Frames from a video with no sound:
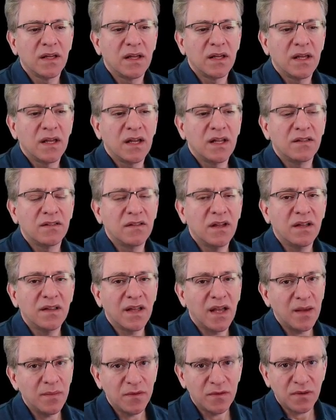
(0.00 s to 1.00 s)
It's not
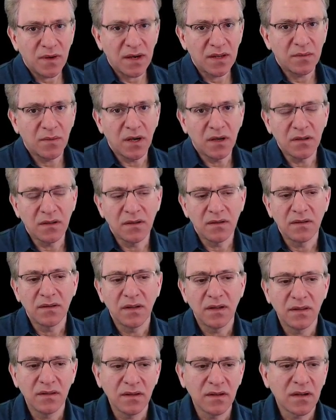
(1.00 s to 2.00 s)
abstract model.
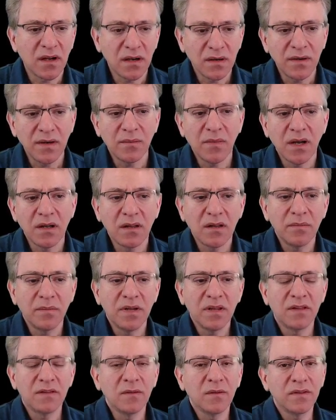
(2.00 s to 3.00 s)
It's a concrete model, but
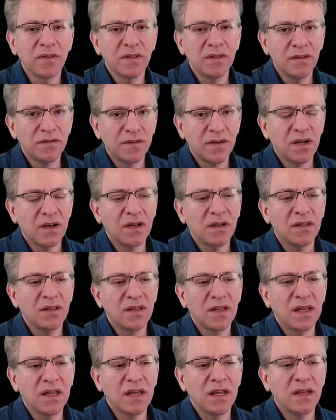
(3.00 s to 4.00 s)
it's loosely defined,
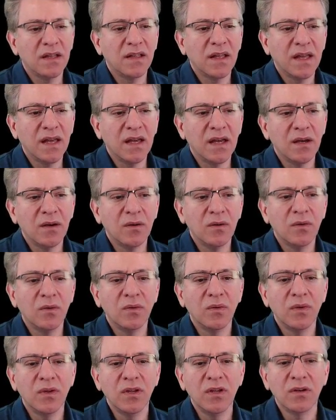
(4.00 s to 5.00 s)
and how
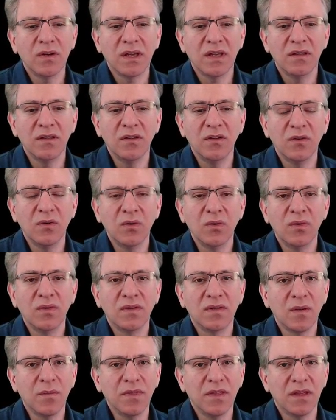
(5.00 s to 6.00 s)
you can use
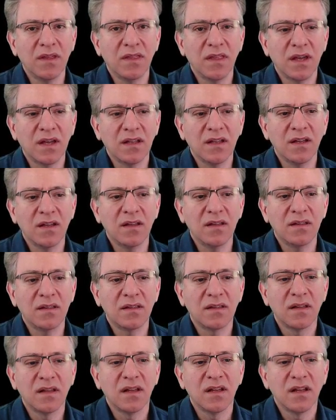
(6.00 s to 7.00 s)
something that is
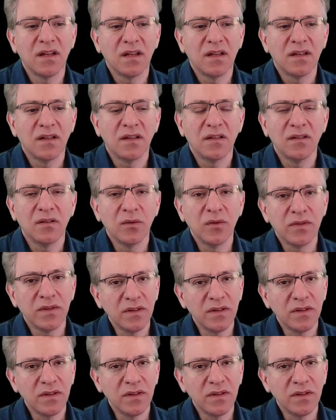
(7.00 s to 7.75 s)
loosely